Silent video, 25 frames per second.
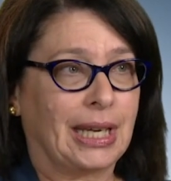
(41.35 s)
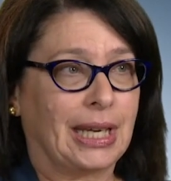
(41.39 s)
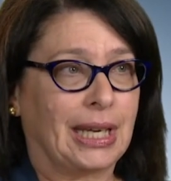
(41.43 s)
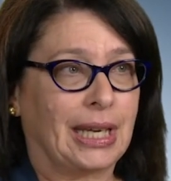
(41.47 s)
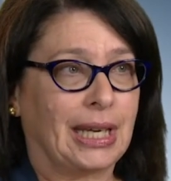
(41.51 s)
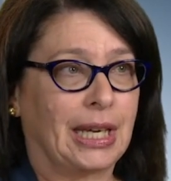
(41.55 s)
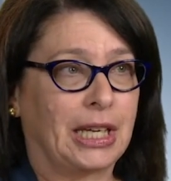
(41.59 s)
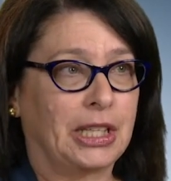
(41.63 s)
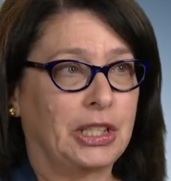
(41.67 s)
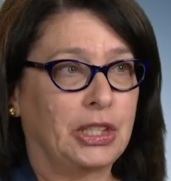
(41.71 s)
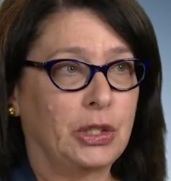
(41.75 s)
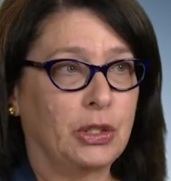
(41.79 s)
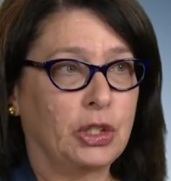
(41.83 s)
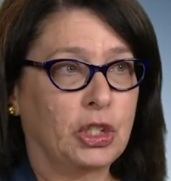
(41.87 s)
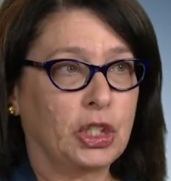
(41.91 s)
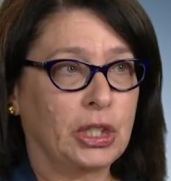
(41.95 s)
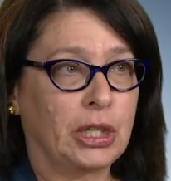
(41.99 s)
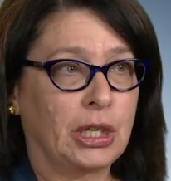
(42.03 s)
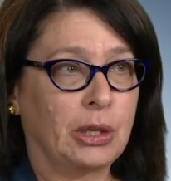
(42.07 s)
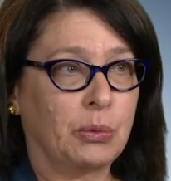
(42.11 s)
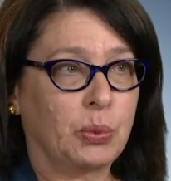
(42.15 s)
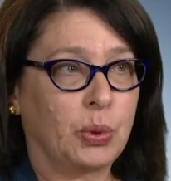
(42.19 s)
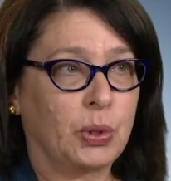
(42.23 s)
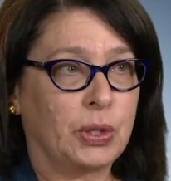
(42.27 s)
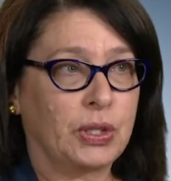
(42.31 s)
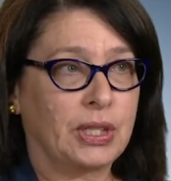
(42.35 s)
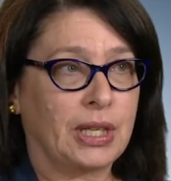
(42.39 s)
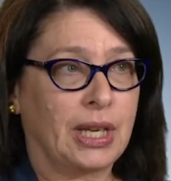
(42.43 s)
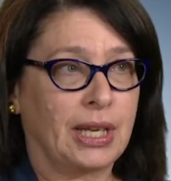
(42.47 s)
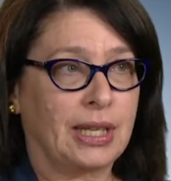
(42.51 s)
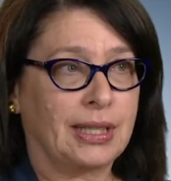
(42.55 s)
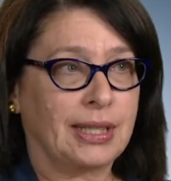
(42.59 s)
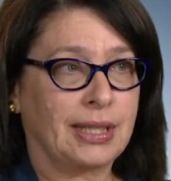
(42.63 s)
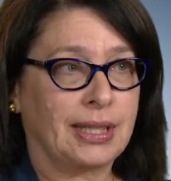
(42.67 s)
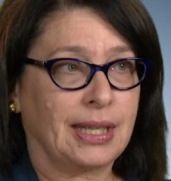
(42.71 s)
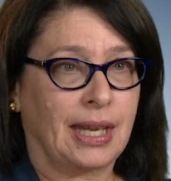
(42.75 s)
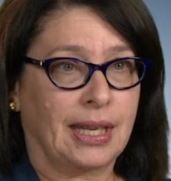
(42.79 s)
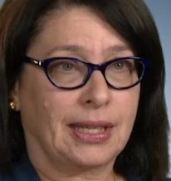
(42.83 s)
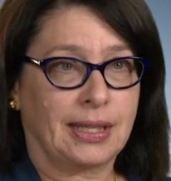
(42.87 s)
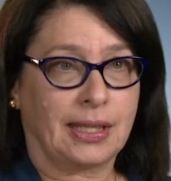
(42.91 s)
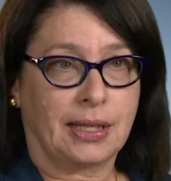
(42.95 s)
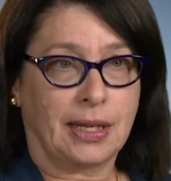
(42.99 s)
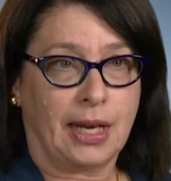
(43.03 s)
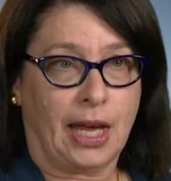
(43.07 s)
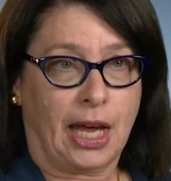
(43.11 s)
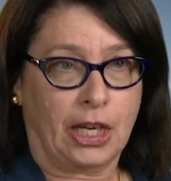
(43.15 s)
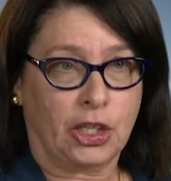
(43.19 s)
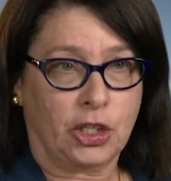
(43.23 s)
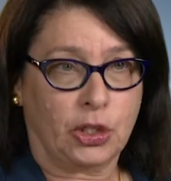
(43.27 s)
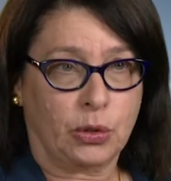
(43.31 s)
Uh, usually it presents as a
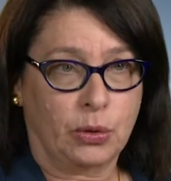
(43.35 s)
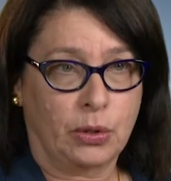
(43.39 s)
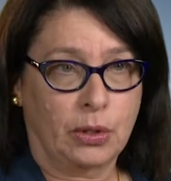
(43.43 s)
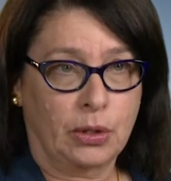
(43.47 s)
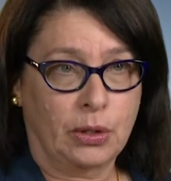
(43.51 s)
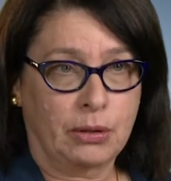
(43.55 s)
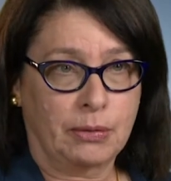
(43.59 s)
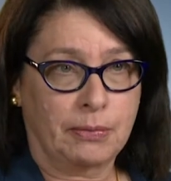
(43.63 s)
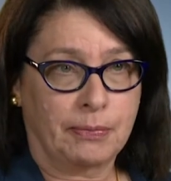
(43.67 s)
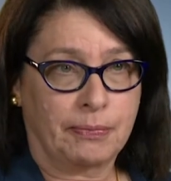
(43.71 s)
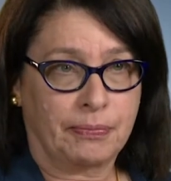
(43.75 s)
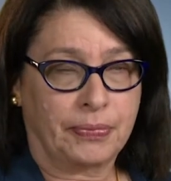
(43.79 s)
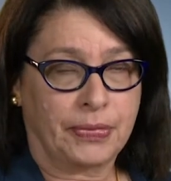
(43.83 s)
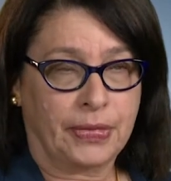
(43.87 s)
nodule.